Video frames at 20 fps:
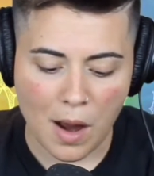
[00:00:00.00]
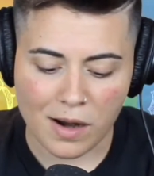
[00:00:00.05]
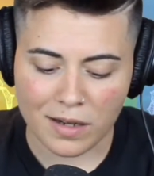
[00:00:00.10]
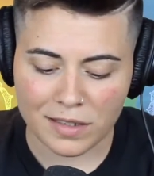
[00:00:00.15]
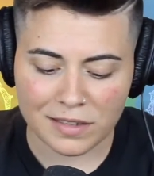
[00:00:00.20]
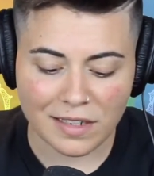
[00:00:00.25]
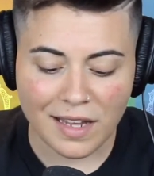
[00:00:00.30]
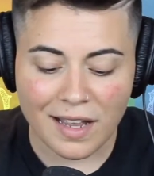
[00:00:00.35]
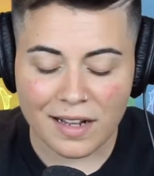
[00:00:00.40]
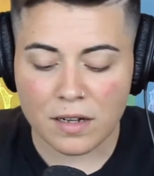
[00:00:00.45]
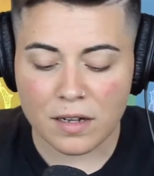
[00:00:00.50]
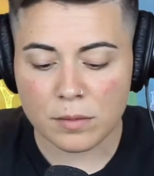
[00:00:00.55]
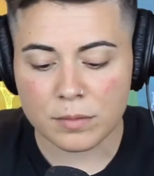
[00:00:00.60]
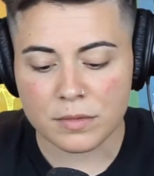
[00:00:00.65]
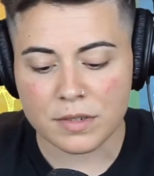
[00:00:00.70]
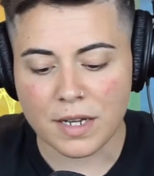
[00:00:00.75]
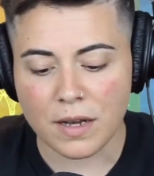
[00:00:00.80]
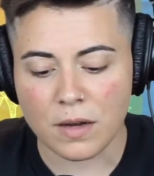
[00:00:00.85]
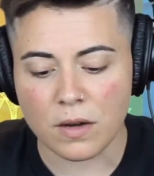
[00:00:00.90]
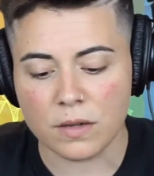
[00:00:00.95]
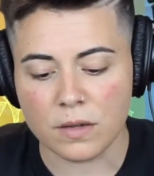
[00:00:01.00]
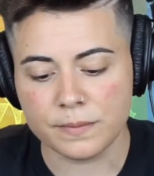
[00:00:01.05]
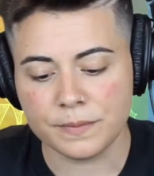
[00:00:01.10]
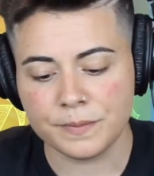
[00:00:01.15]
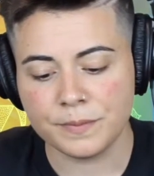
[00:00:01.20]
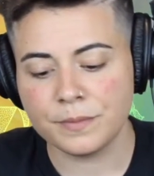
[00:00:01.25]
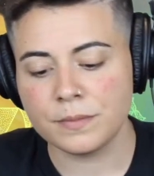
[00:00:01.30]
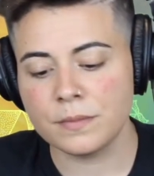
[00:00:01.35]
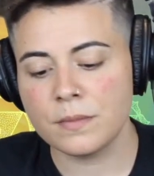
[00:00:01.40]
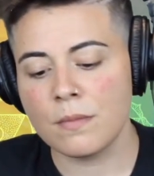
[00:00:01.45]
that comes out
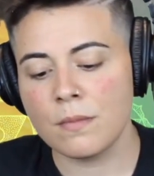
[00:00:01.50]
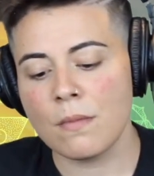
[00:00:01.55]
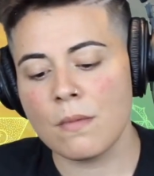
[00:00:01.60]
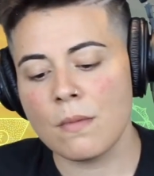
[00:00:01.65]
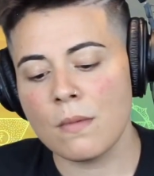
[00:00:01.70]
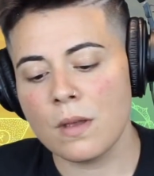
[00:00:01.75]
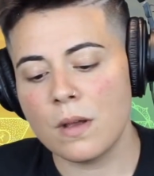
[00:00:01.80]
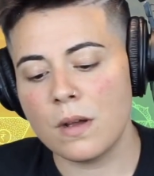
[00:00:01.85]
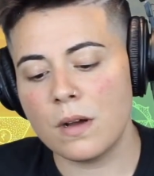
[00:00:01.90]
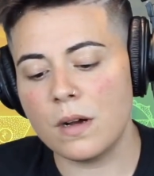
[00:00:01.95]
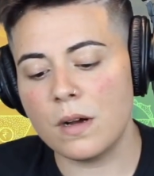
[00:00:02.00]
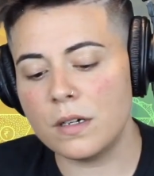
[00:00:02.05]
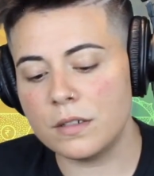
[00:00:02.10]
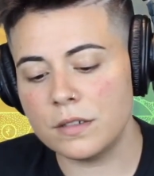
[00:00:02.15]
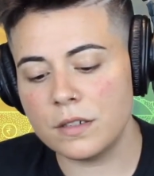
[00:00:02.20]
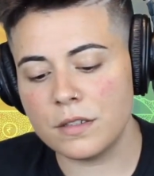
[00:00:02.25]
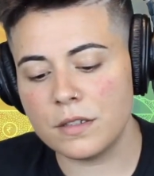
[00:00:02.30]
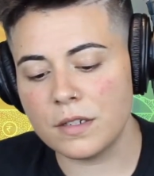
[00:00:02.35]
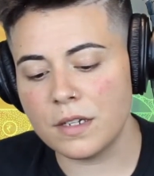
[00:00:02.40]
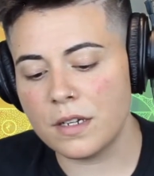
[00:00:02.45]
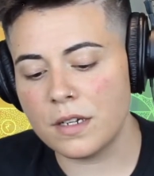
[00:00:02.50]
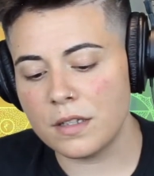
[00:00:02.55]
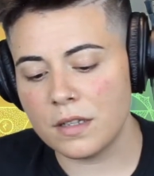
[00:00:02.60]
under the